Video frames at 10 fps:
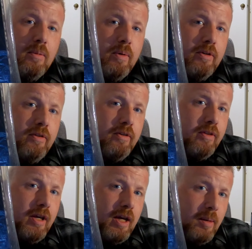which
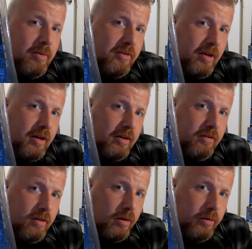is the Amazon
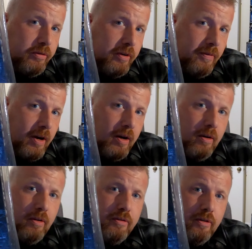exclusive. I
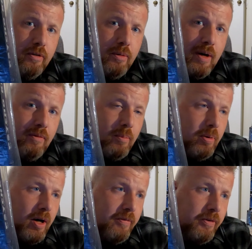also do have the
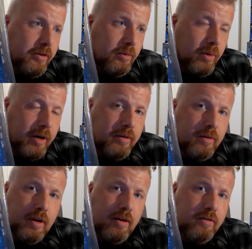Profit
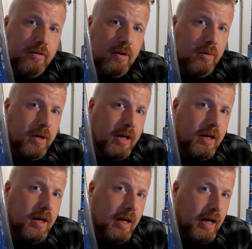Director Destro,
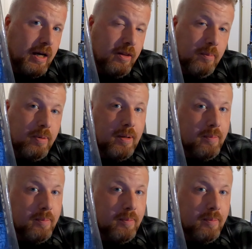a.k.a. the